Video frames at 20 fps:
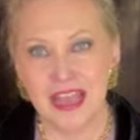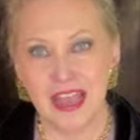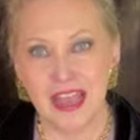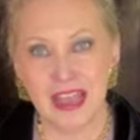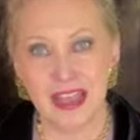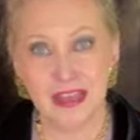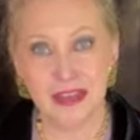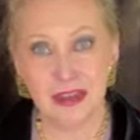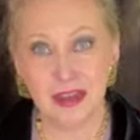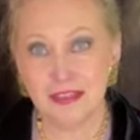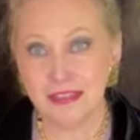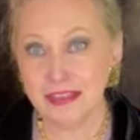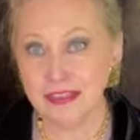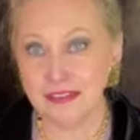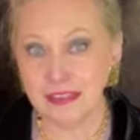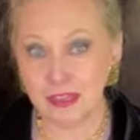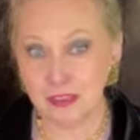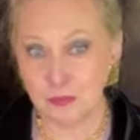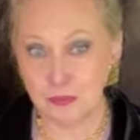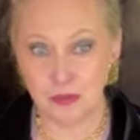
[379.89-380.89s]
And I think
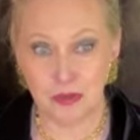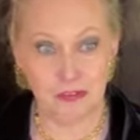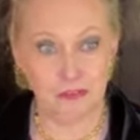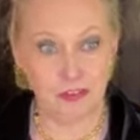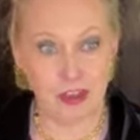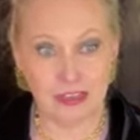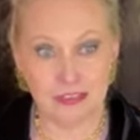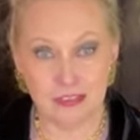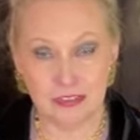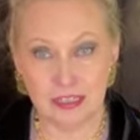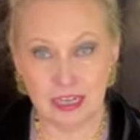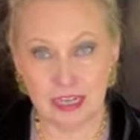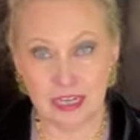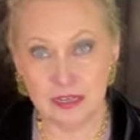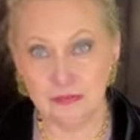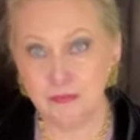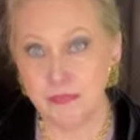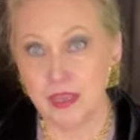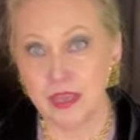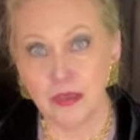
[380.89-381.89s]
that's pretty
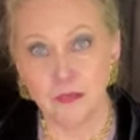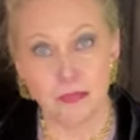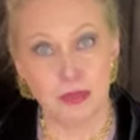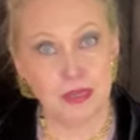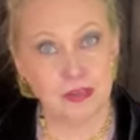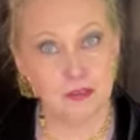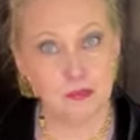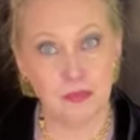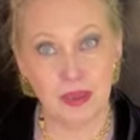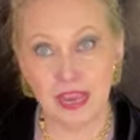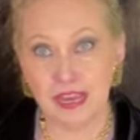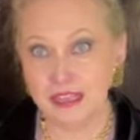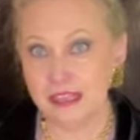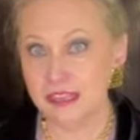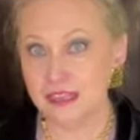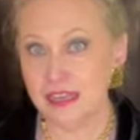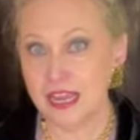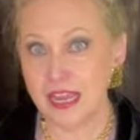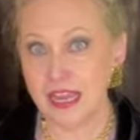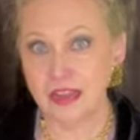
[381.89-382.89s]
fascinating because back in the
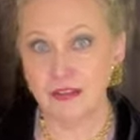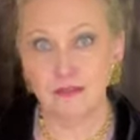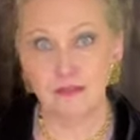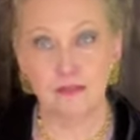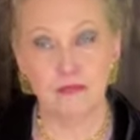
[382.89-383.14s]
day,